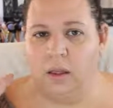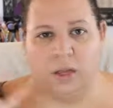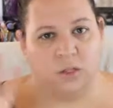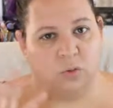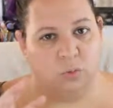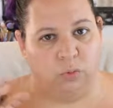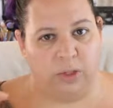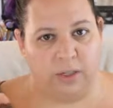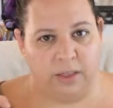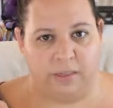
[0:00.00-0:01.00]
It's
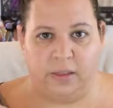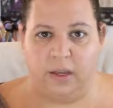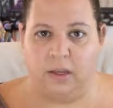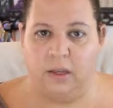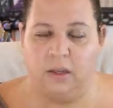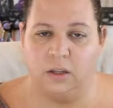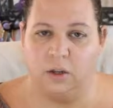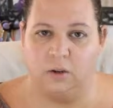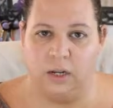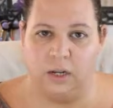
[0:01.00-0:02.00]
really thick.
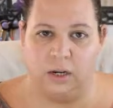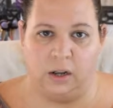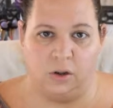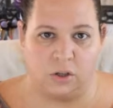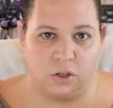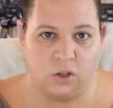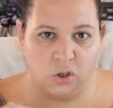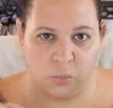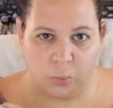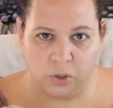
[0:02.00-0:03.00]
You need a
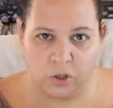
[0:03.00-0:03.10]
super,